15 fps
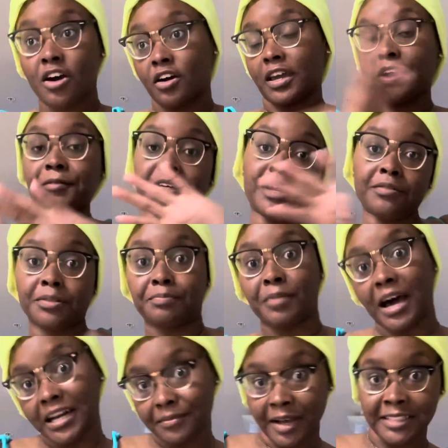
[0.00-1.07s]
Okay, we're done with
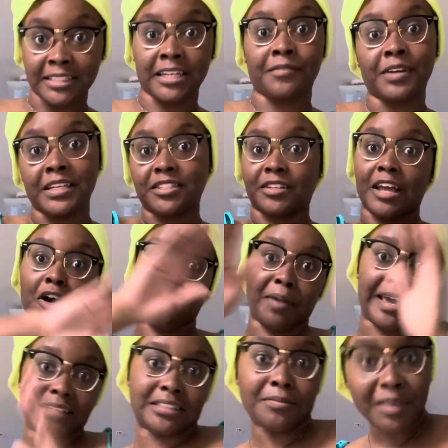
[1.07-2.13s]
body positivity. So now
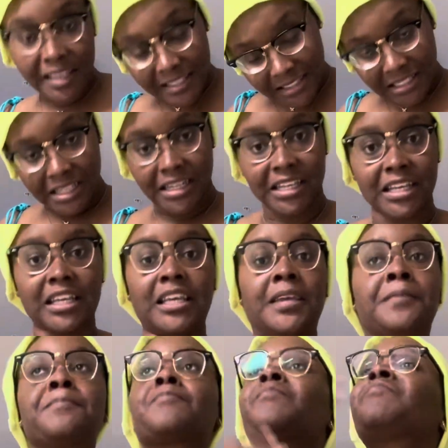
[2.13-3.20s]
back to being skinny
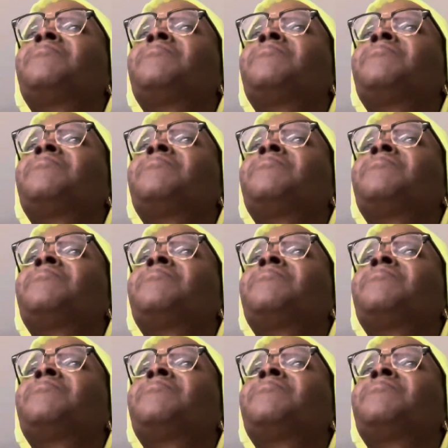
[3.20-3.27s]
again.